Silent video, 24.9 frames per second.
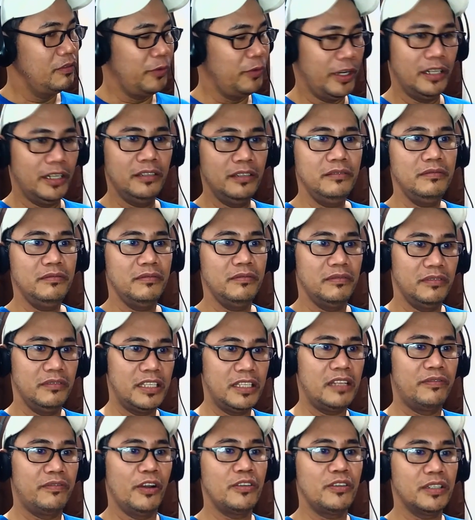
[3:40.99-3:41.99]
Well,
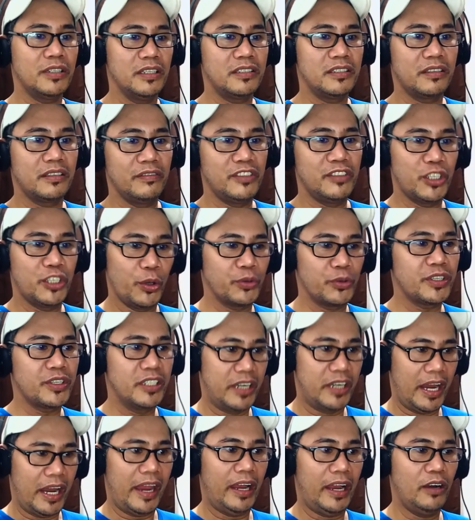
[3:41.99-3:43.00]
lead vocalist of
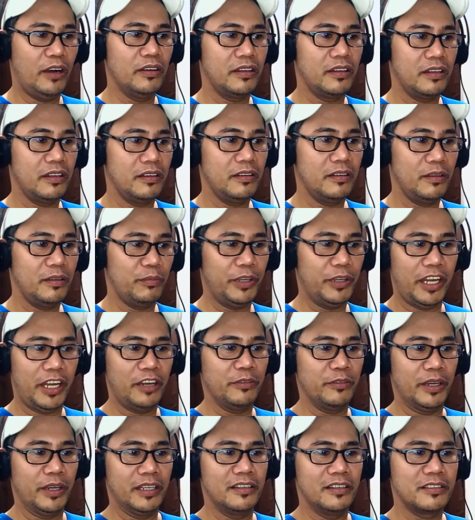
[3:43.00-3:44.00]
Joker out. But
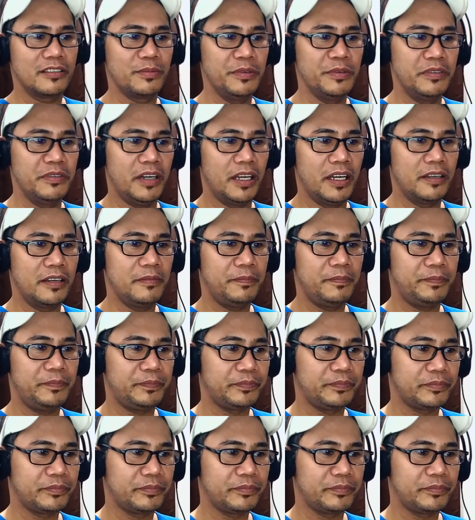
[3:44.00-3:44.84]
anyway, let's move on.